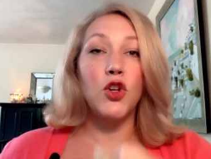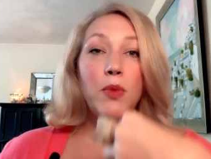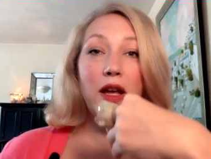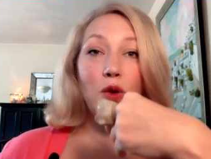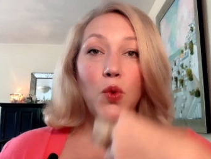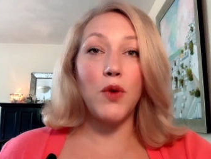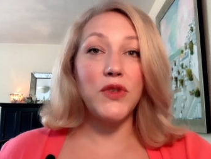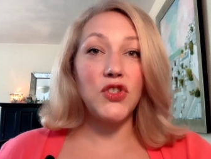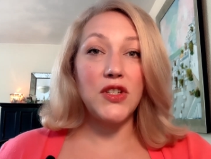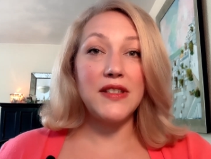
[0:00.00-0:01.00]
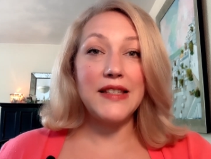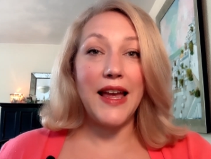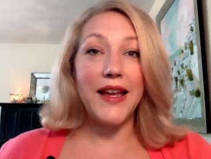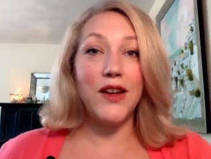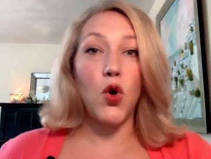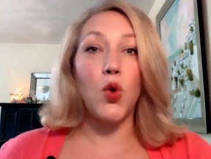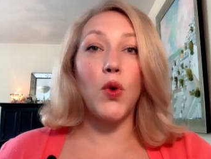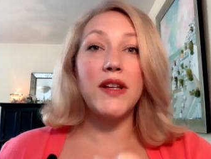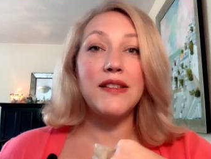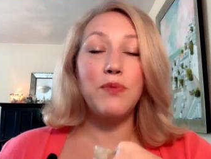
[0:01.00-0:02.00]
no matter what was just said or
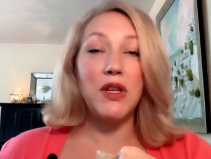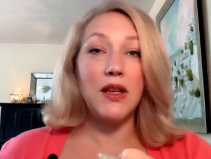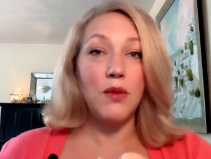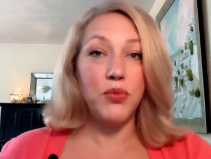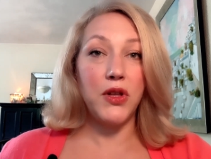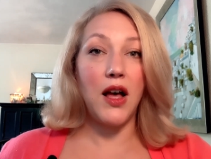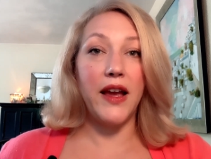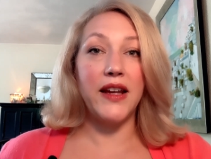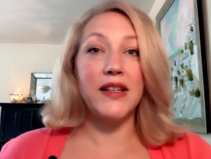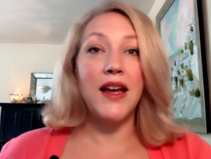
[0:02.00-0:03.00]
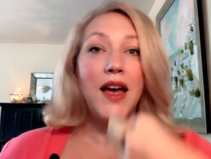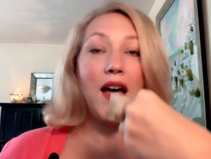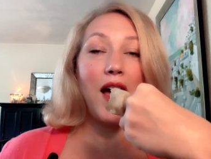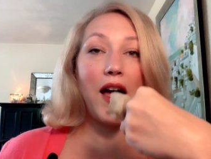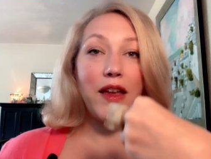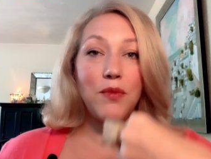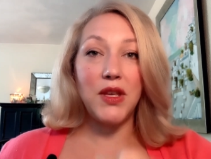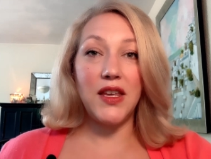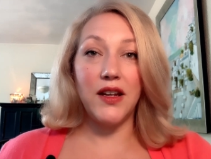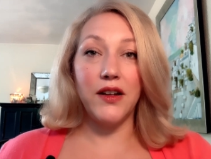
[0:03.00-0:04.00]
what is being implied, I am
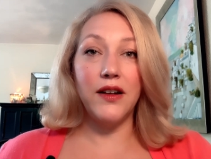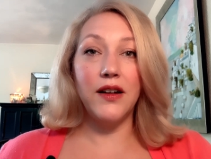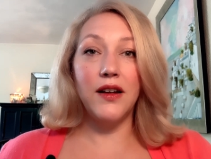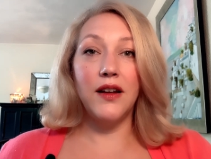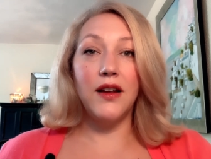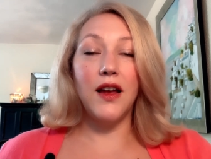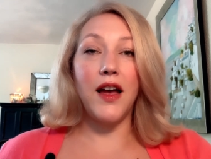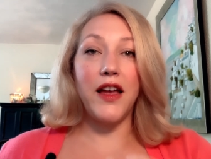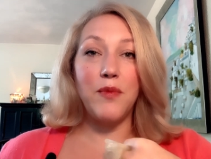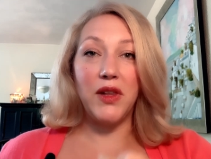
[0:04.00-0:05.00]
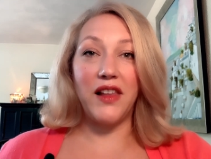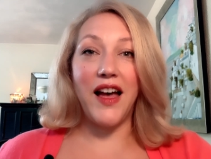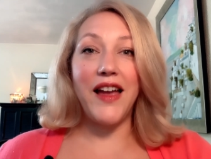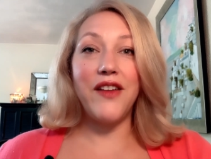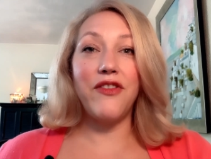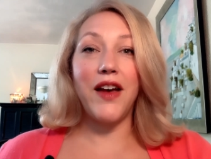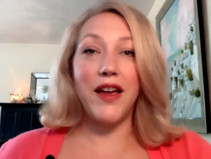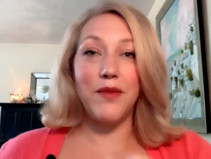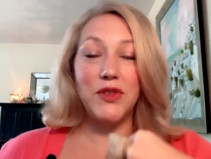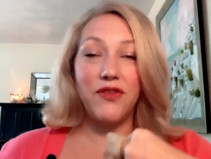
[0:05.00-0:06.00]
here. I am alive.
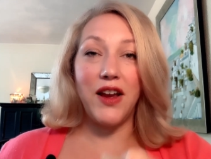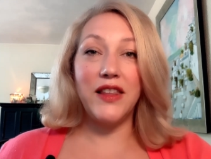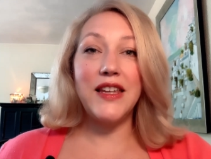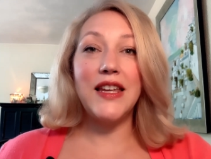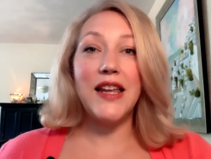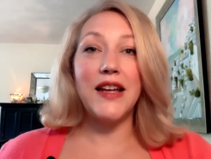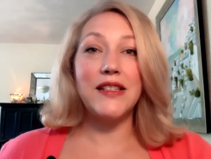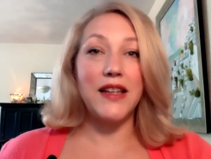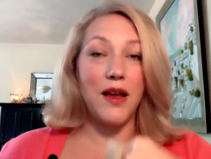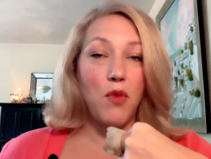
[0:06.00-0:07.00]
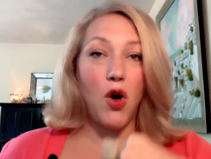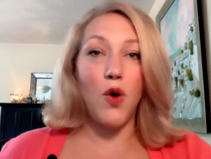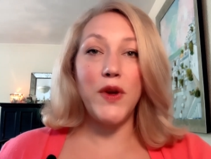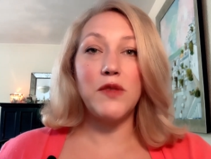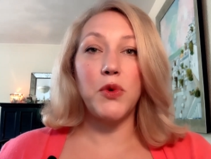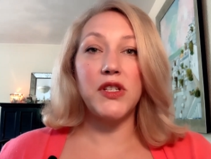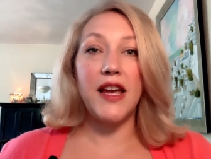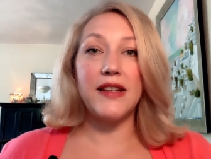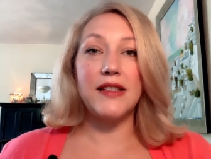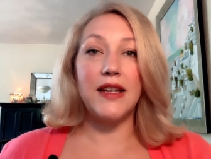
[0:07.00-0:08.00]
I am divinely connected. I'm always
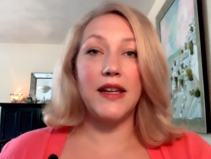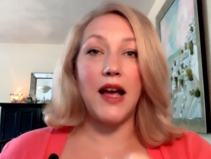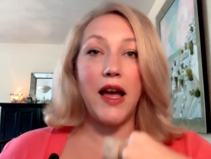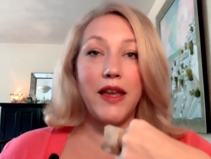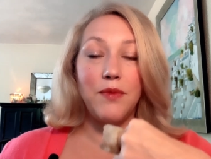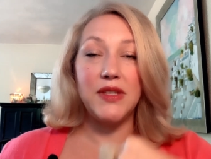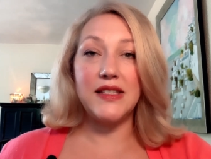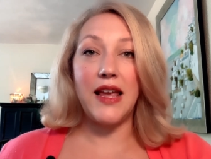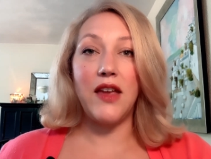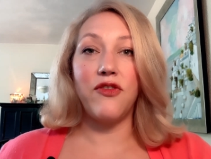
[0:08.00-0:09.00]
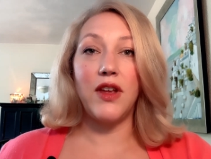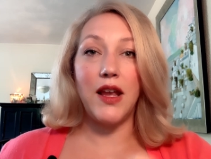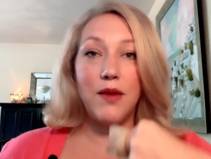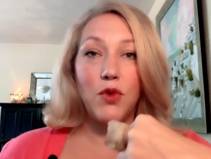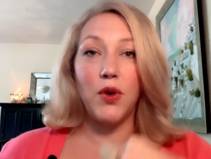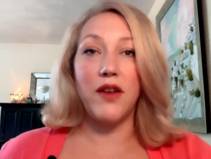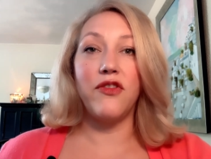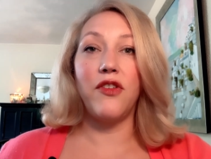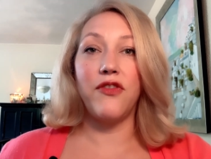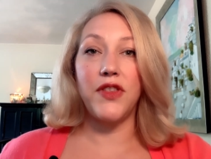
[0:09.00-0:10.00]
protected. I am safe and I am
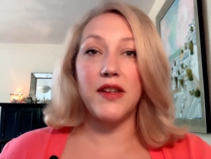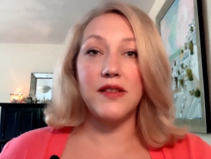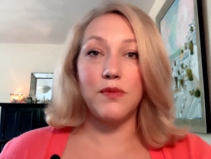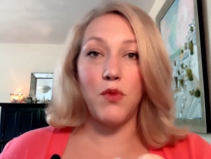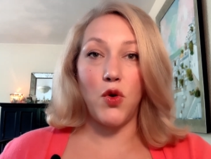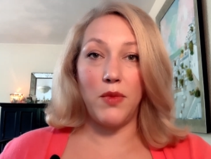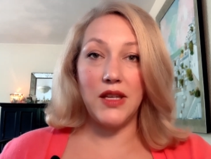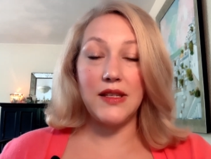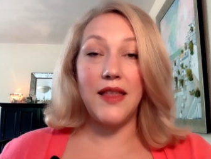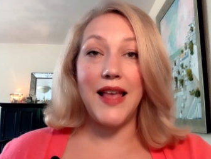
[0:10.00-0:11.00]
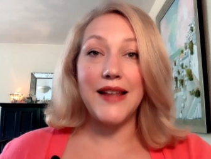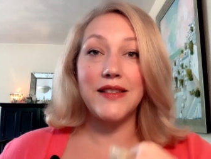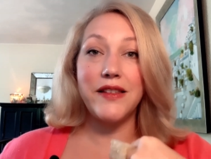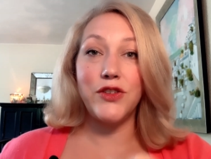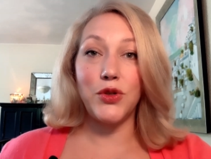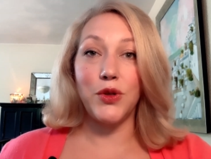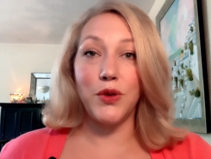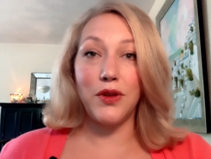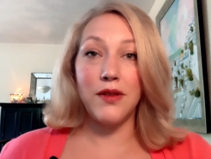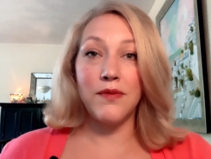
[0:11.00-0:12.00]
grateful for this moment. And that's the
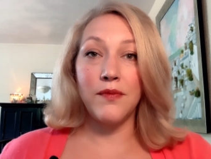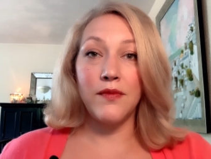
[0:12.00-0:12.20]
truth.